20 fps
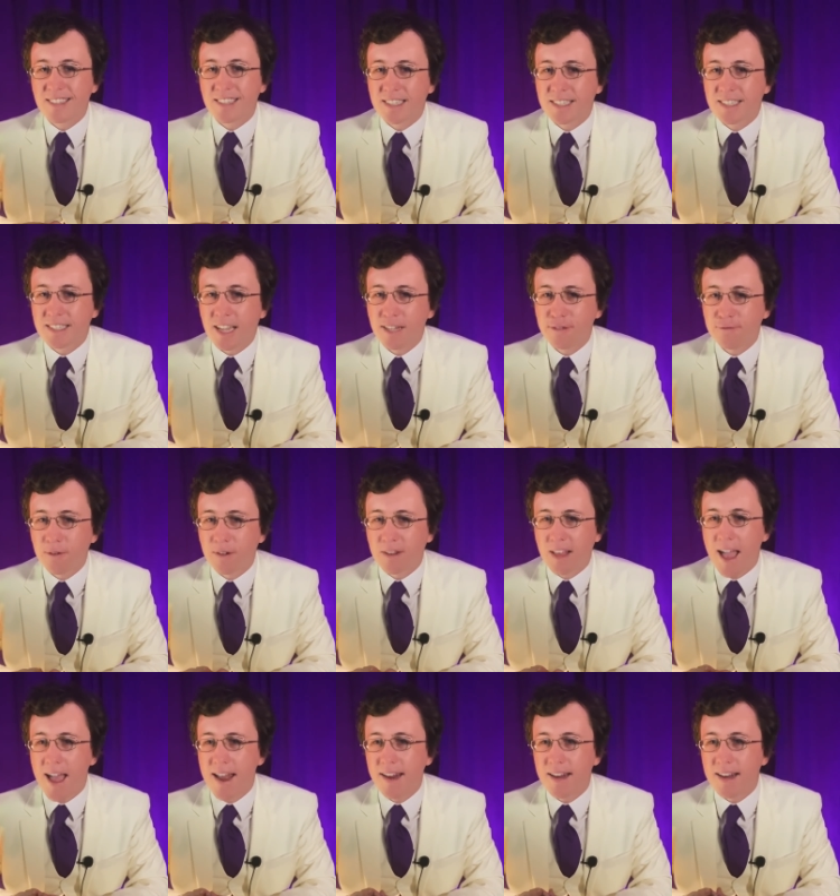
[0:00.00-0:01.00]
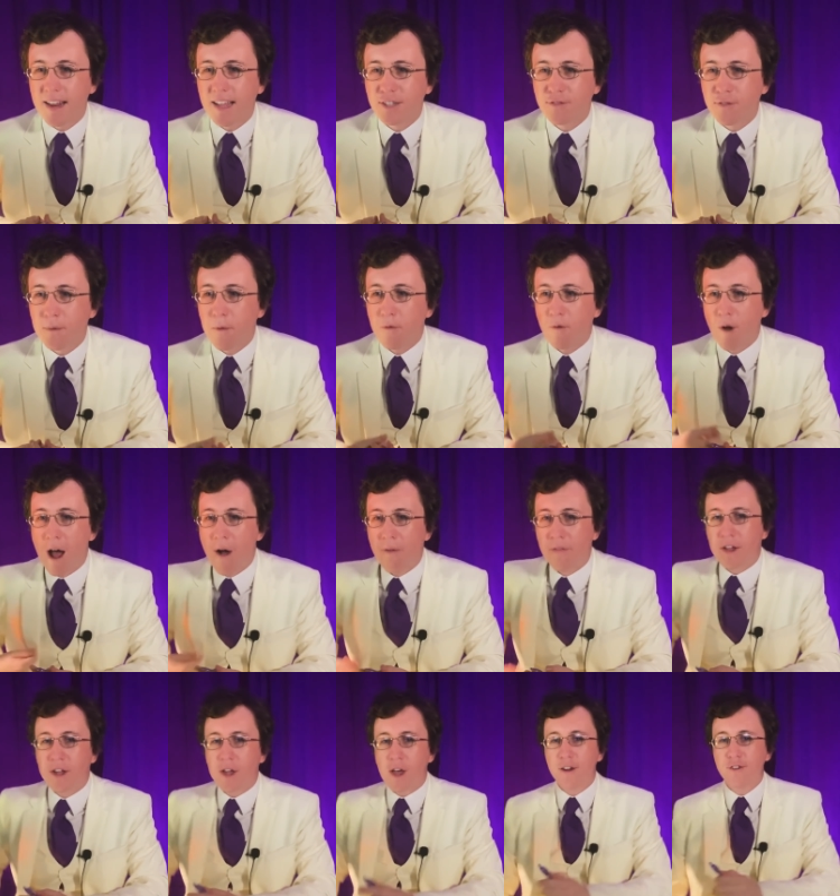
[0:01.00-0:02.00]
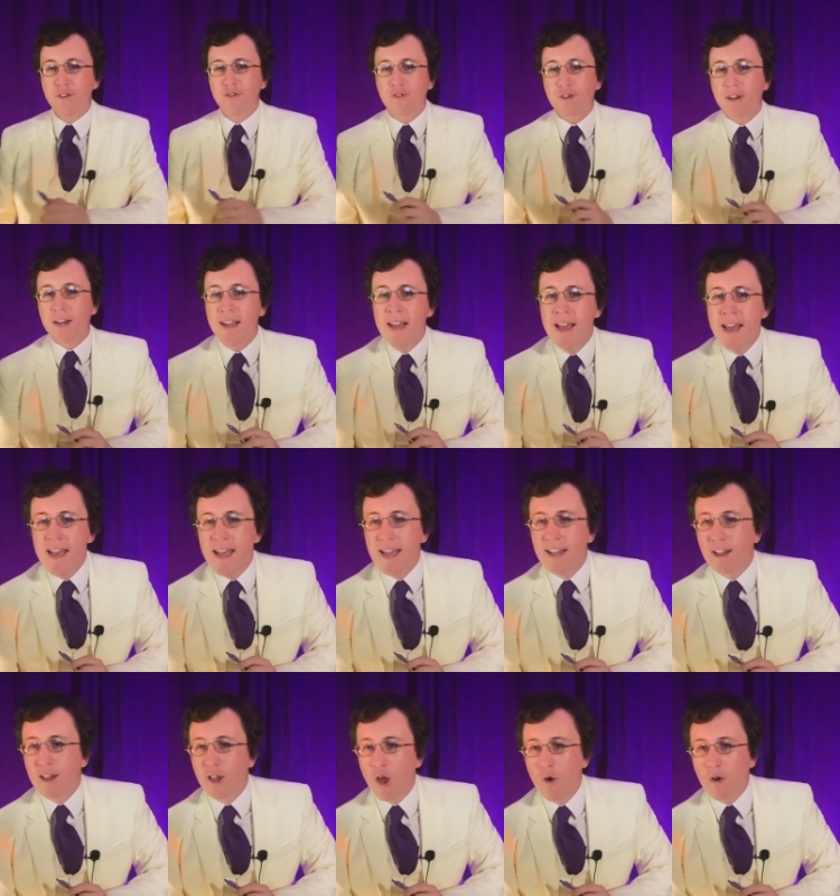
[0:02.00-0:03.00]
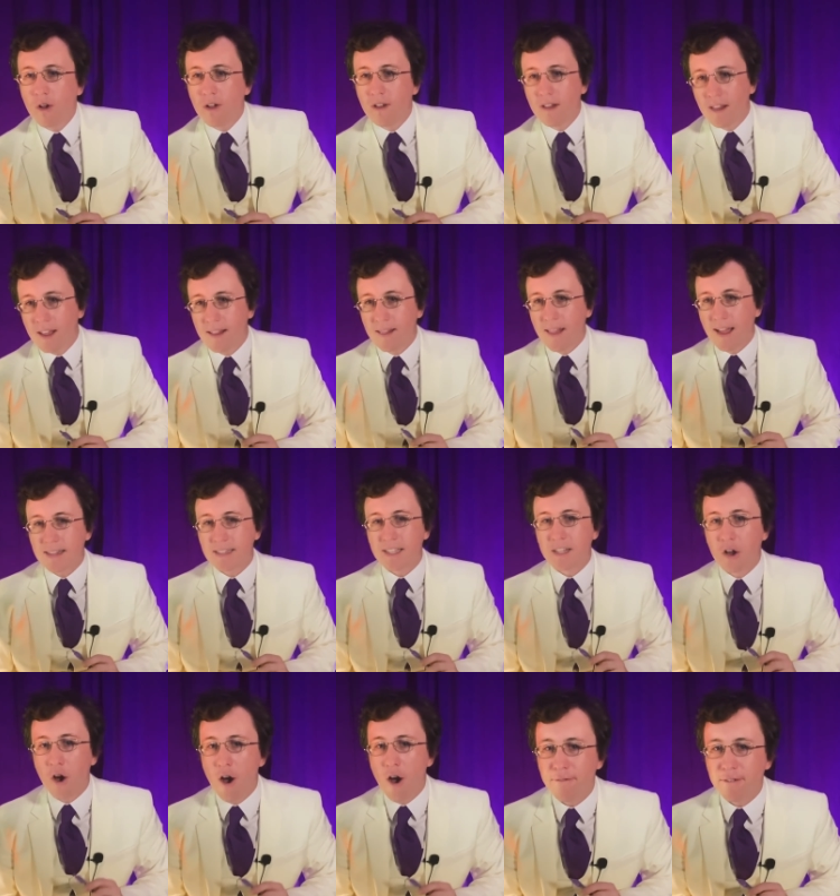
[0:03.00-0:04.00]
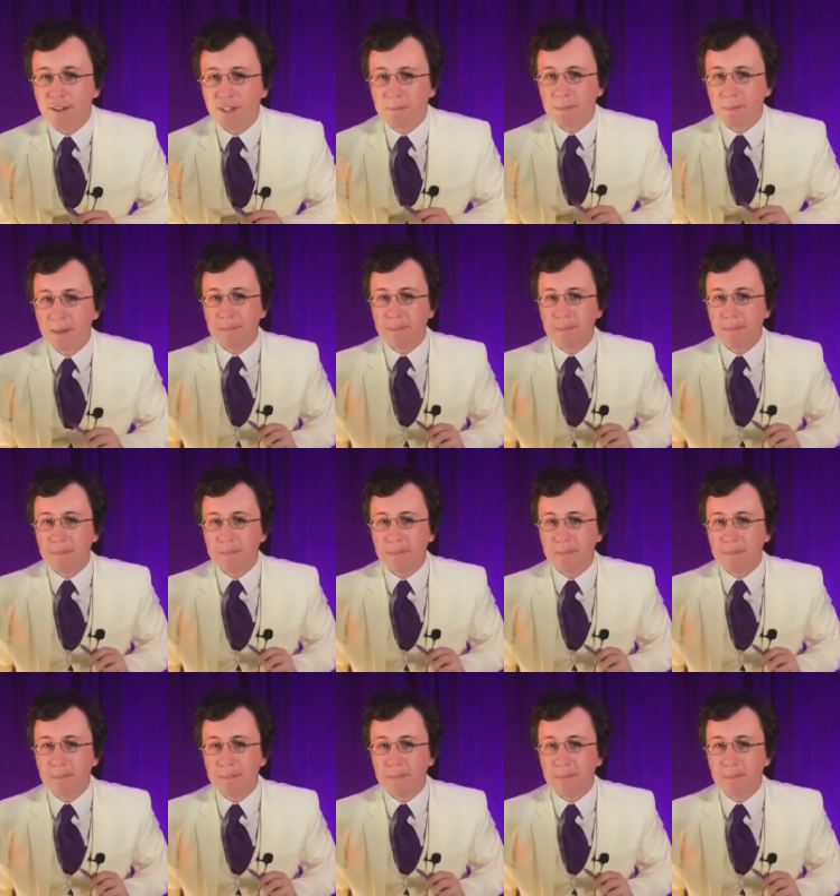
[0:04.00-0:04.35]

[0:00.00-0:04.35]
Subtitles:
successful candidates from around the country in local elected office,